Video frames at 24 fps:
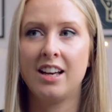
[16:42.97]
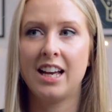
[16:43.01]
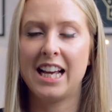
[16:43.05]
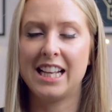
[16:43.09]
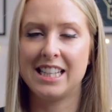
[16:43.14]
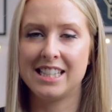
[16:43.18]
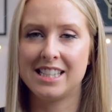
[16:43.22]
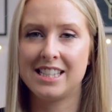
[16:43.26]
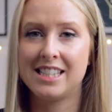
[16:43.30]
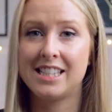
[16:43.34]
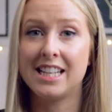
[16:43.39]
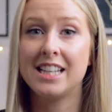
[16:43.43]

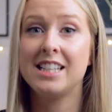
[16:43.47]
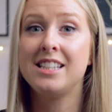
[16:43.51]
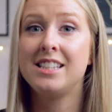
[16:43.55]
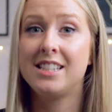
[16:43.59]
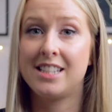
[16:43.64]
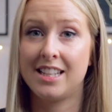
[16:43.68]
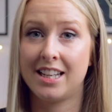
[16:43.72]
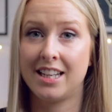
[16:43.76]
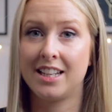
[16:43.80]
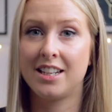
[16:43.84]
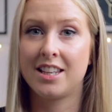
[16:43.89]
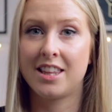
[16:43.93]

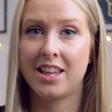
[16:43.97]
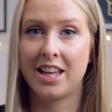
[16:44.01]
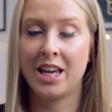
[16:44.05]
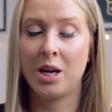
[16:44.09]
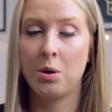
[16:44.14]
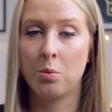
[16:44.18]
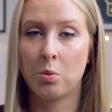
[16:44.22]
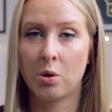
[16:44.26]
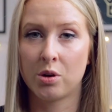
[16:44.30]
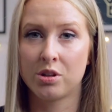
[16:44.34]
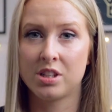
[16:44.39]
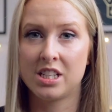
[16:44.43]
insisted that
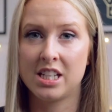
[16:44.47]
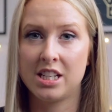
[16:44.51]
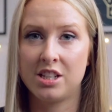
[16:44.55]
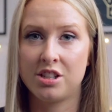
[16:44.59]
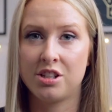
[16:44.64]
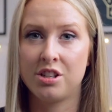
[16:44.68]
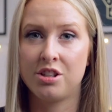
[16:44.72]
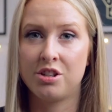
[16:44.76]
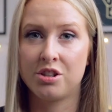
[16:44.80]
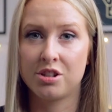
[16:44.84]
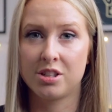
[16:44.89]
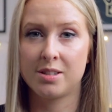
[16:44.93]
he wanted
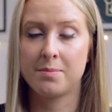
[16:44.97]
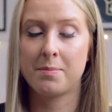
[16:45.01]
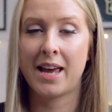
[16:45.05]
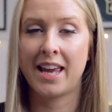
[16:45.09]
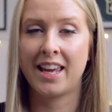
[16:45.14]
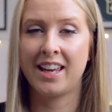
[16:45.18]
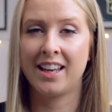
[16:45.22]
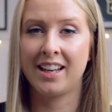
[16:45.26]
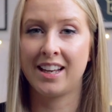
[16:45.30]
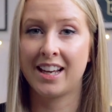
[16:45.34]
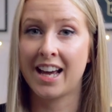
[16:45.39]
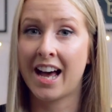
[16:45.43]
to just
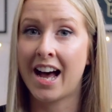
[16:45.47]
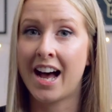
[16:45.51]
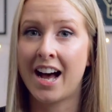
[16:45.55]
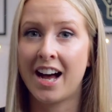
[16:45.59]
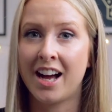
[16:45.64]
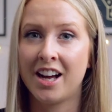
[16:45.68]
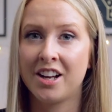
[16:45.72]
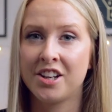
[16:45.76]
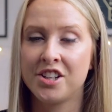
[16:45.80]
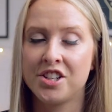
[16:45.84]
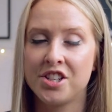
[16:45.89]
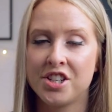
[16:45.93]
pay in
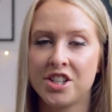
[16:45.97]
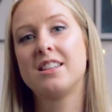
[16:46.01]
cash.